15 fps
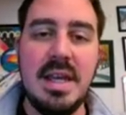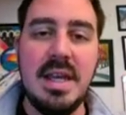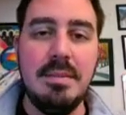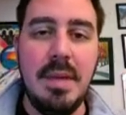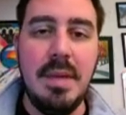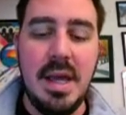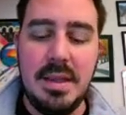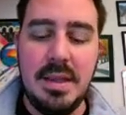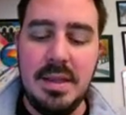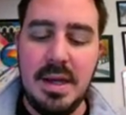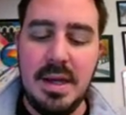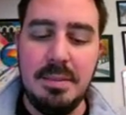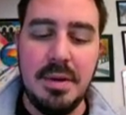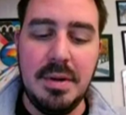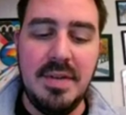It
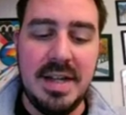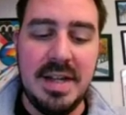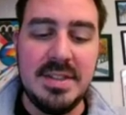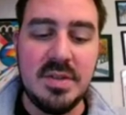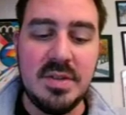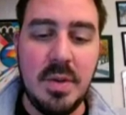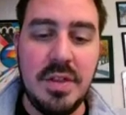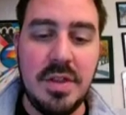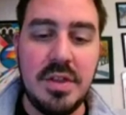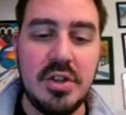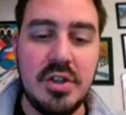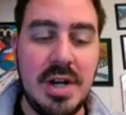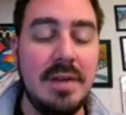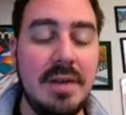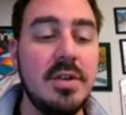provides us with the
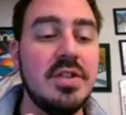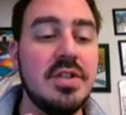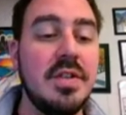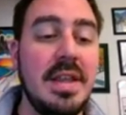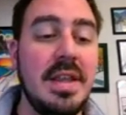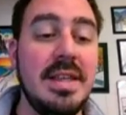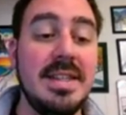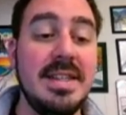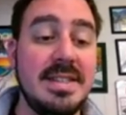travel, so that in this